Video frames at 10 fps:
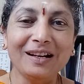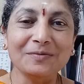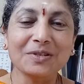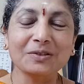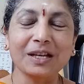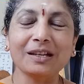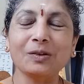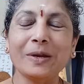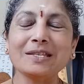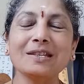So the
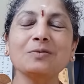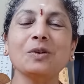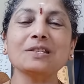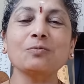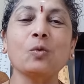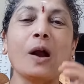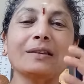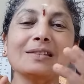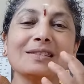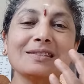question was,
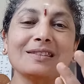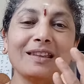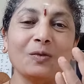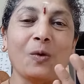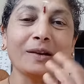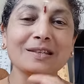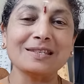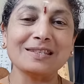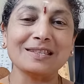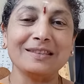what
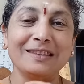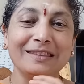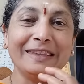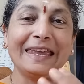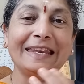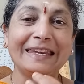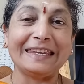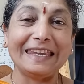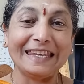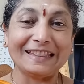is there in
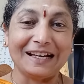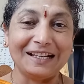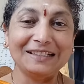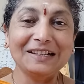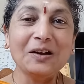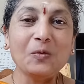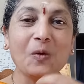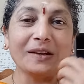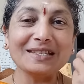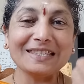Gita?
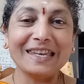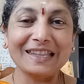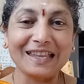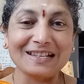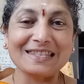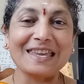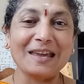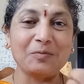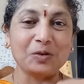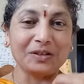What does Gita
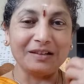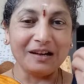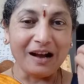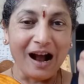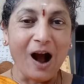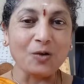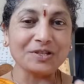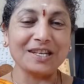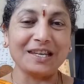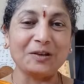say about how
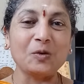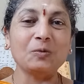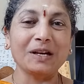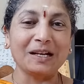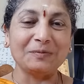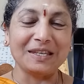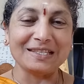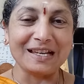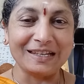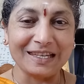she can overcome
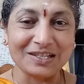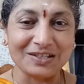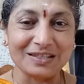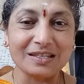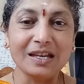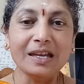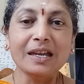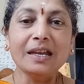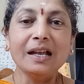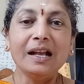these addictions?
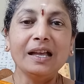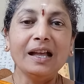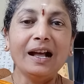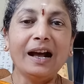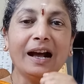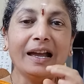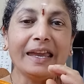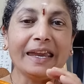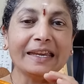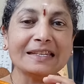
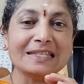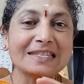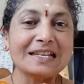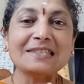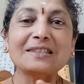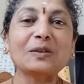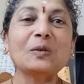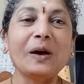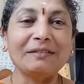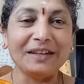It is just
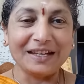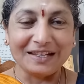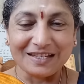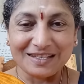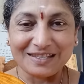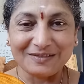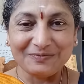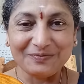through awareness.